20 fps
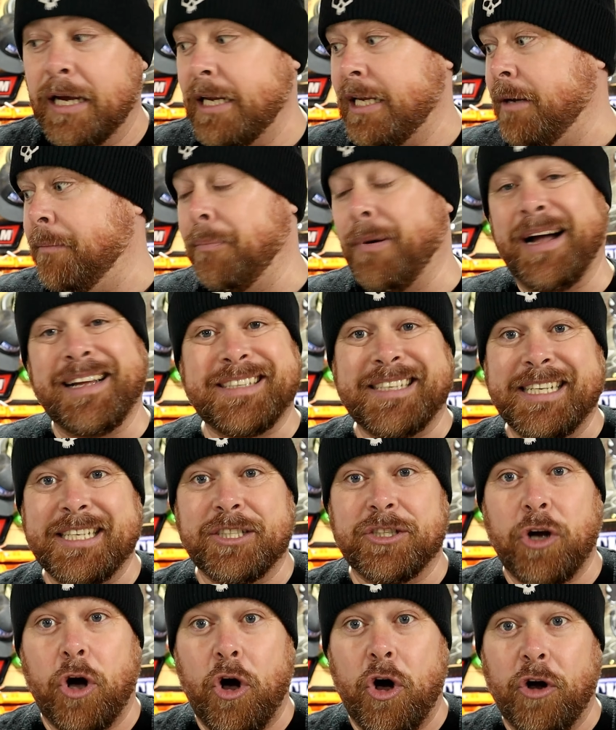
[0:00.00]
Your battery's
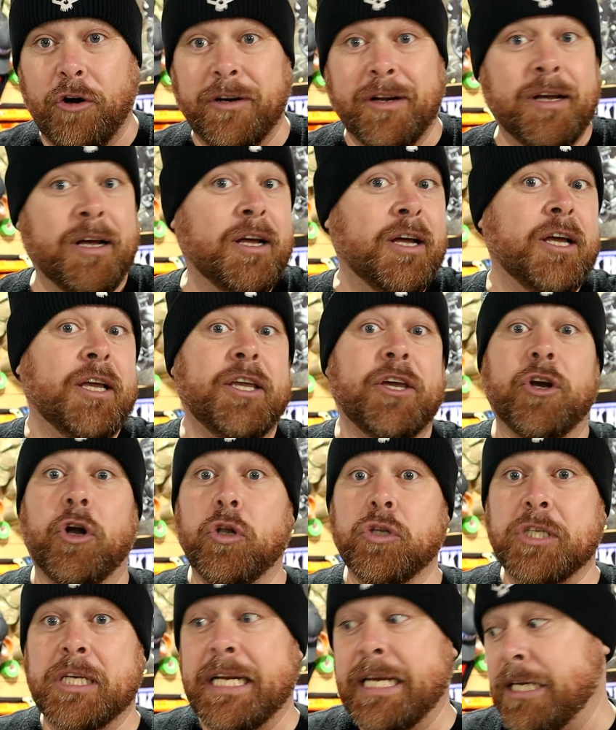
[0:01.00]
gone, your
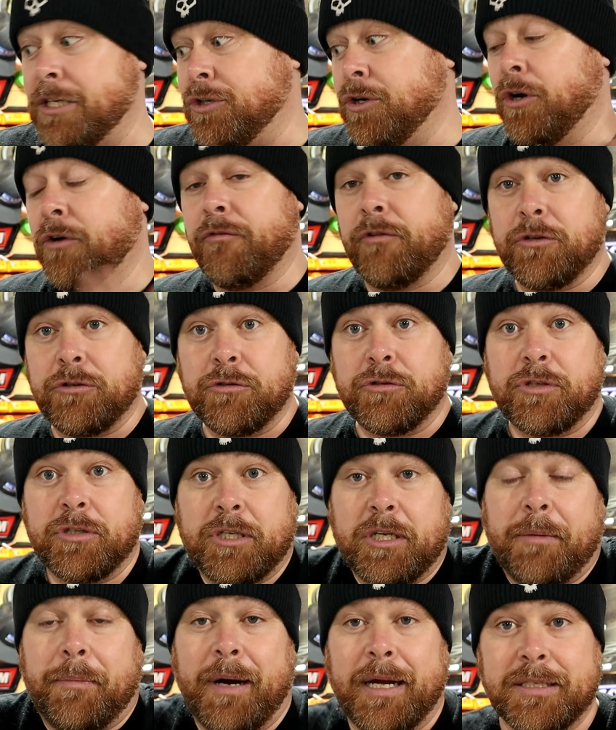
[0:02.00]
alternator's gone, reducing to
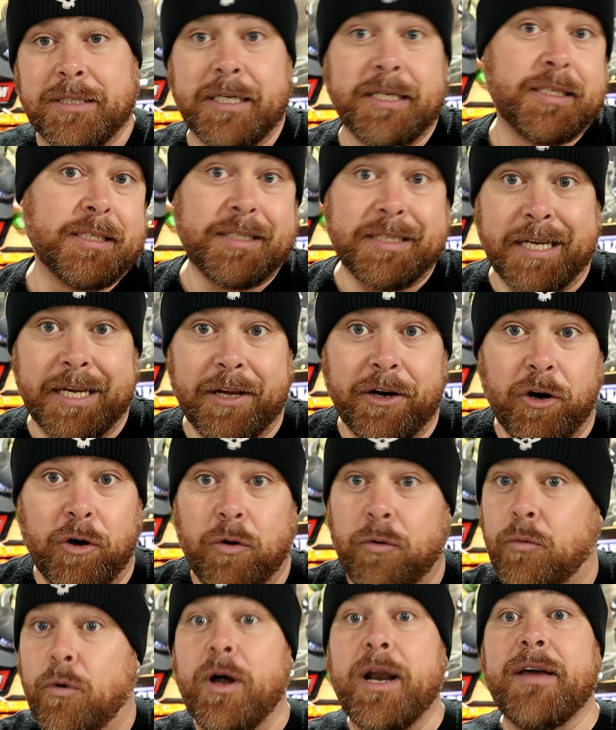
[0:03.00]
the battery to zero,
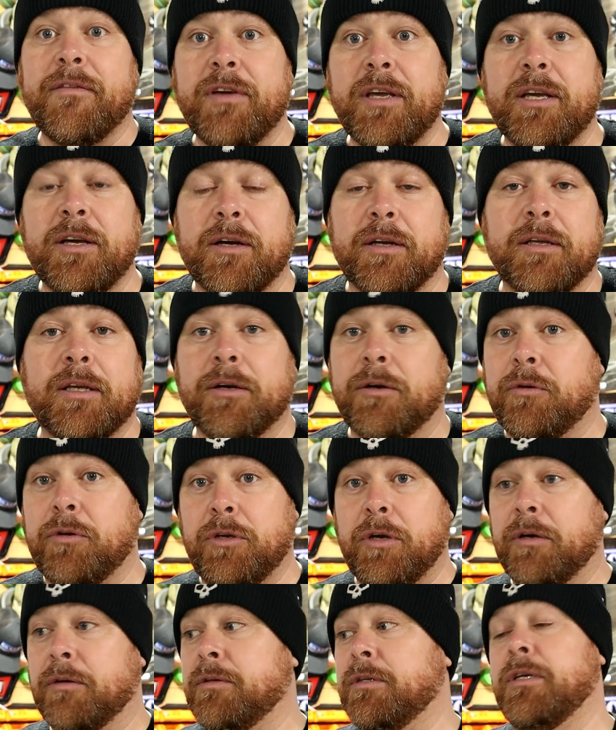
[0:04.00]
whatever you've
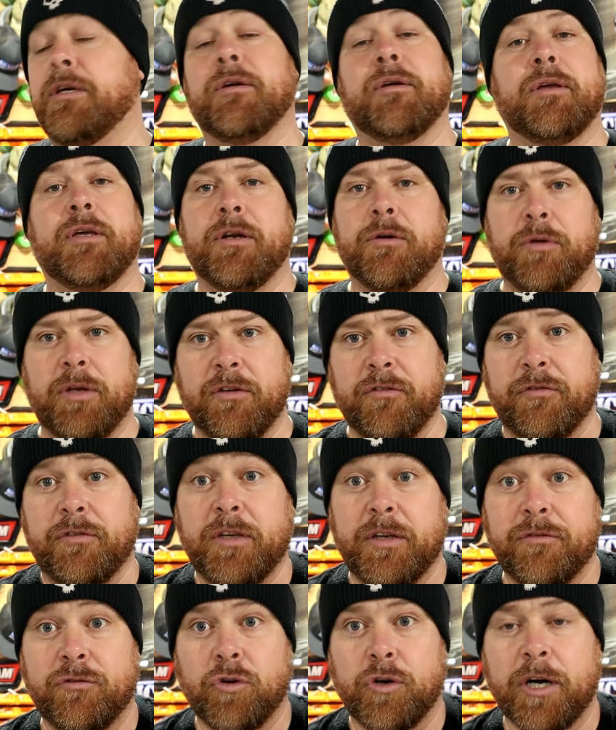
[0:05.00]

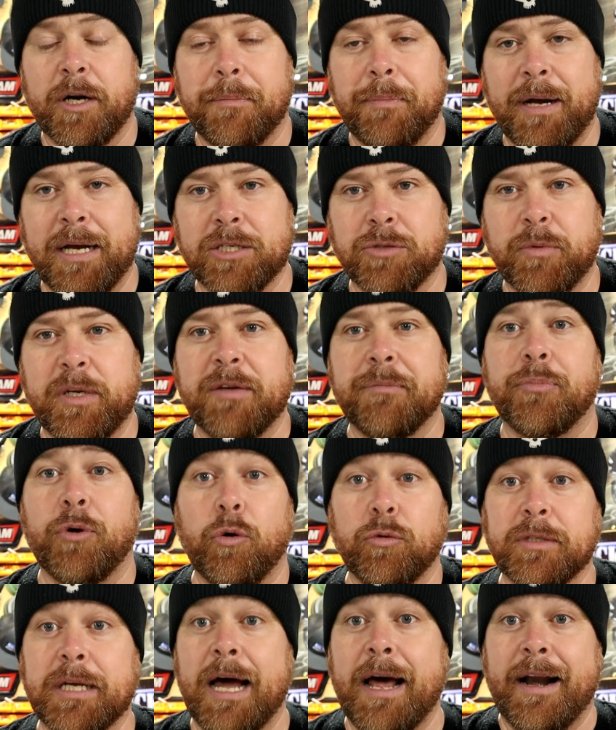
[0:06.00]
done in the past where you
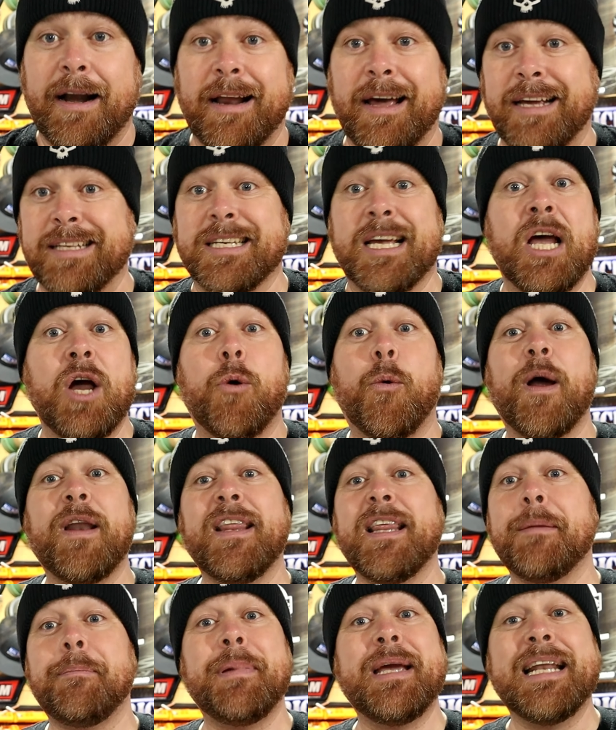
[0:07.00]
broke down at night, whether
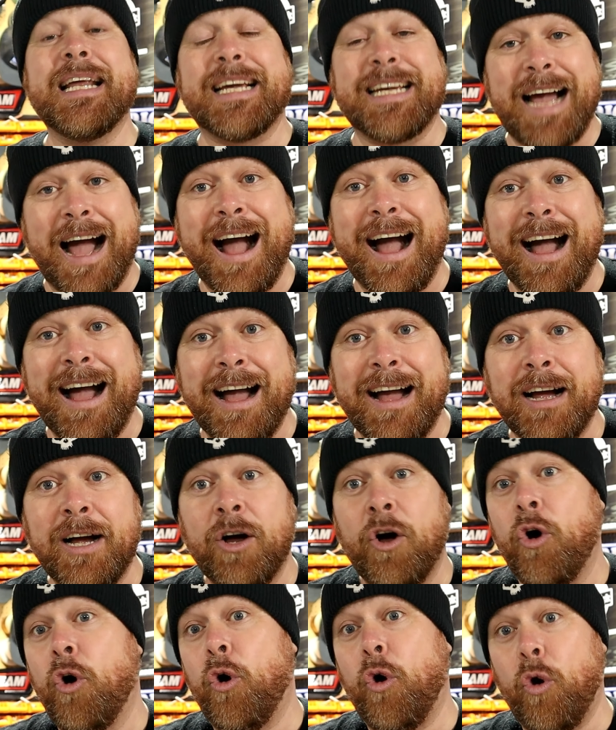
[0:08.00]
that be in a car
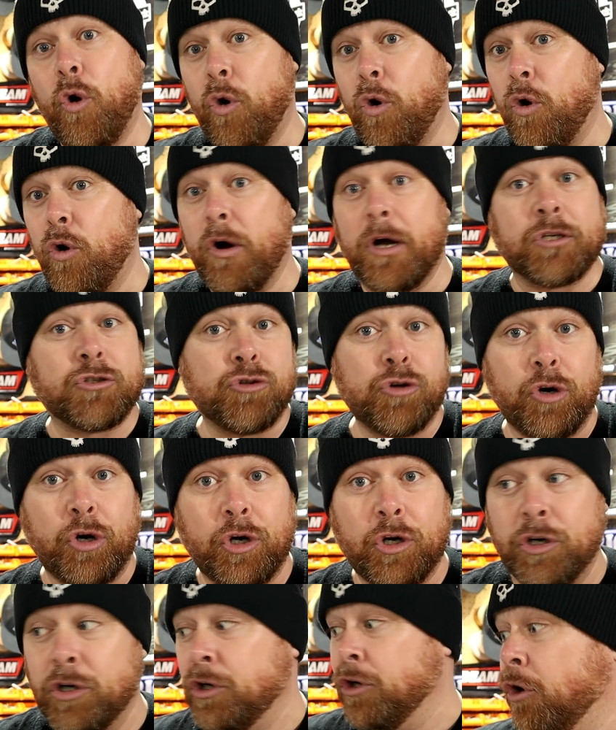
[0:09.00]
or a
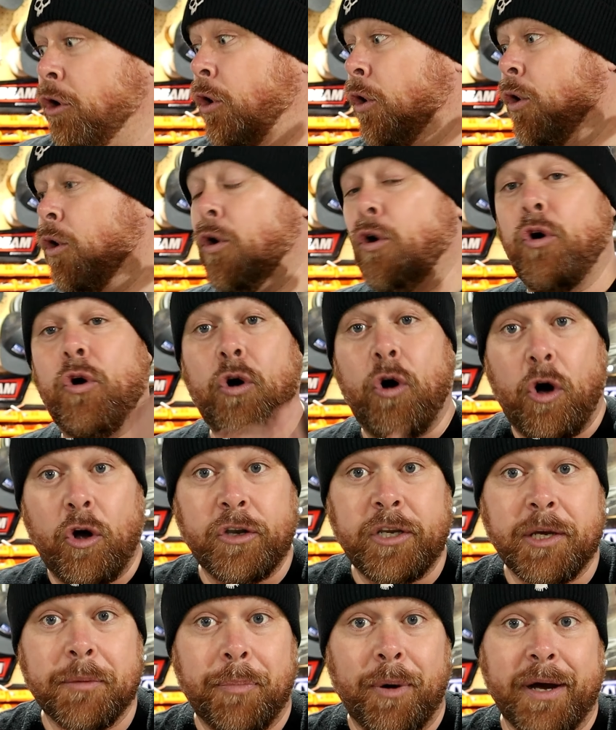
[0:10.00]
truck or on
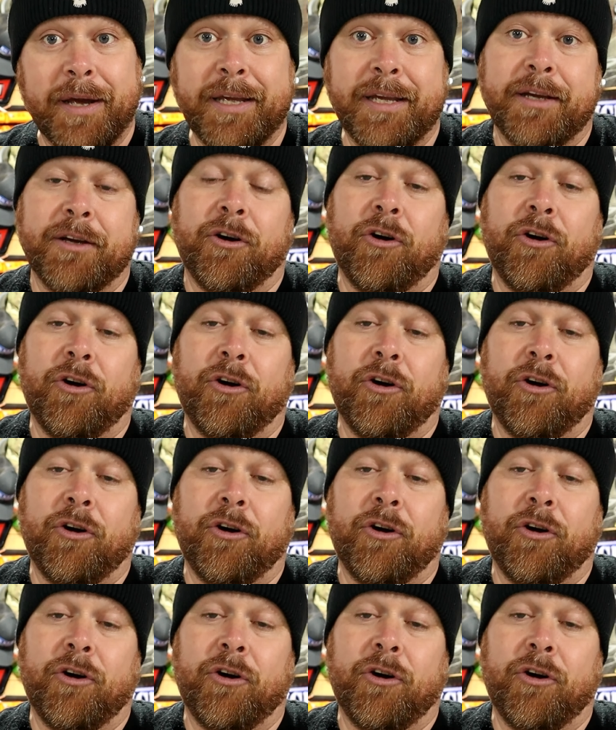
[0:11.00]
your bike.